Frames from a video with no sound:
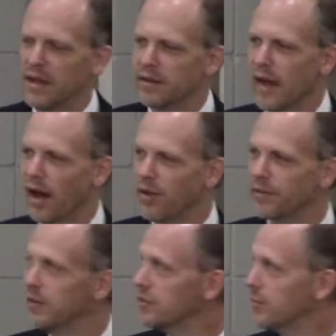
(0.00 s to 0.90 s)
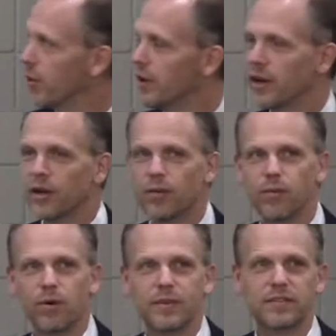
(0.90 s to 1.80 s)
Now, this morning
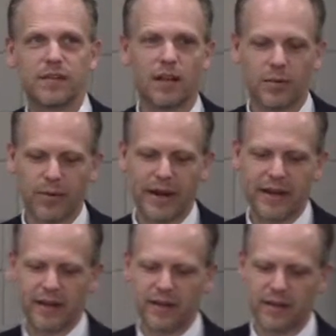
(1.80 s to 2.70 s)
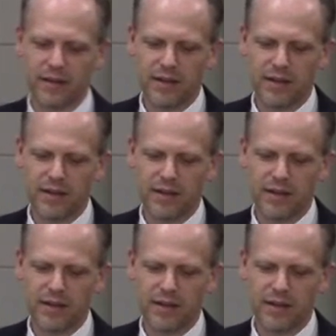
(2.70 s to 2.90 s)
we'll be celebrating